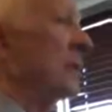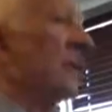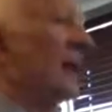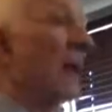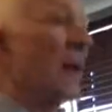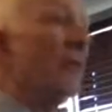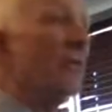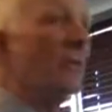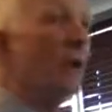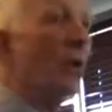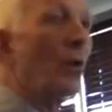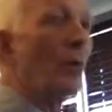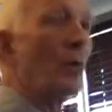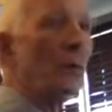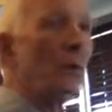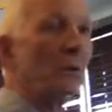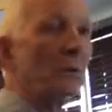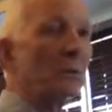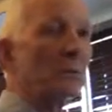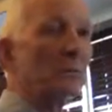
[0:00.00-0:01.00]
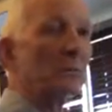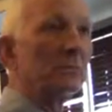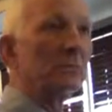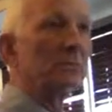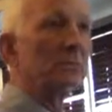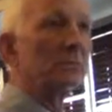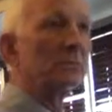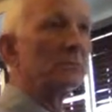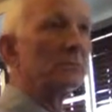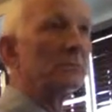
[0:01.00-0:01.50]
you have no will.
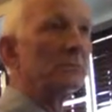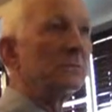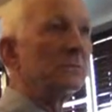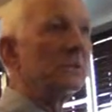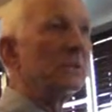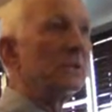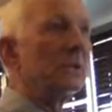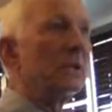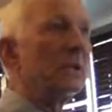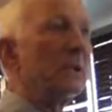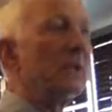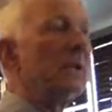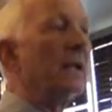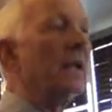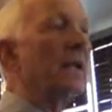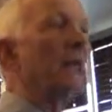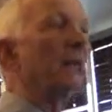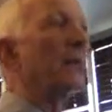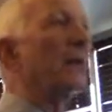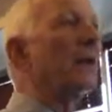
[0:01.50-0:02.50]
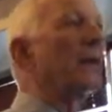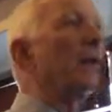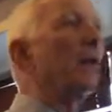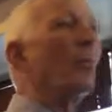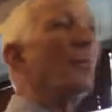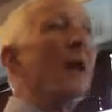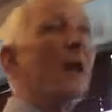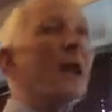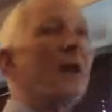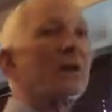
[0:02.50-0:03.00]
And we go
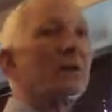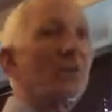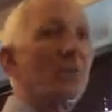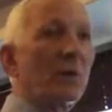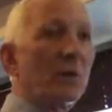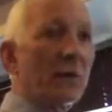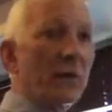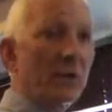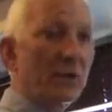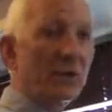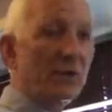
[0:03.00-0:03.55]
back to what I